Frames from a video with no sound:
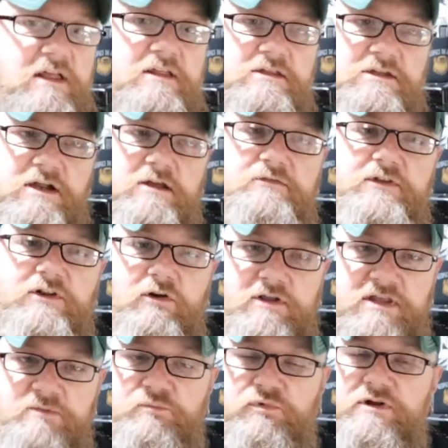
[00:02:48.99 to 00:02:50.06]
you know, if you
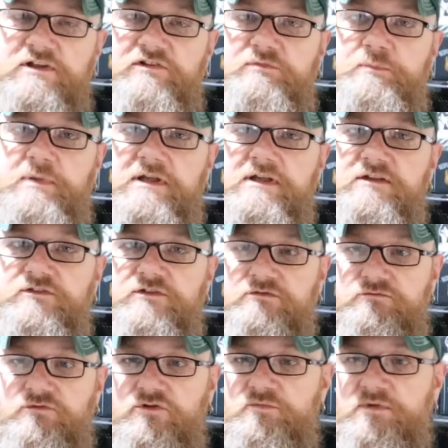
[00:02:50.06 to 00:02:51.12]
like your British beers, your
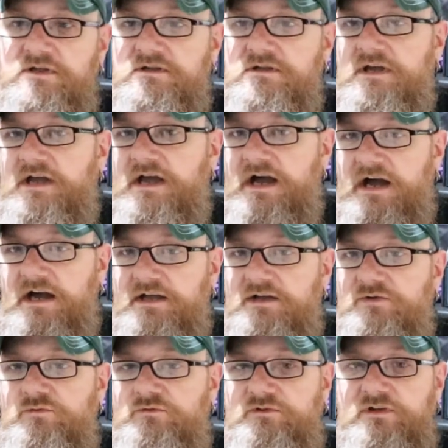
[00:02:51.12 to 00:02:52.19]
Ruby
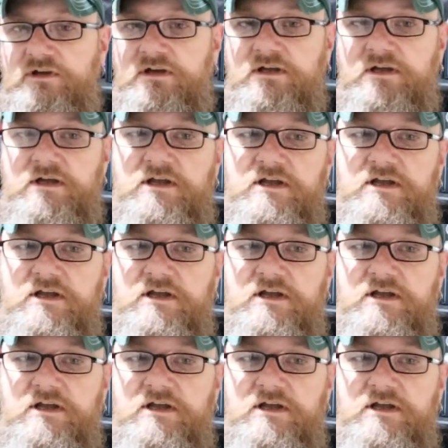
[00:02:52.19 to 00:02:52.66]
ales, your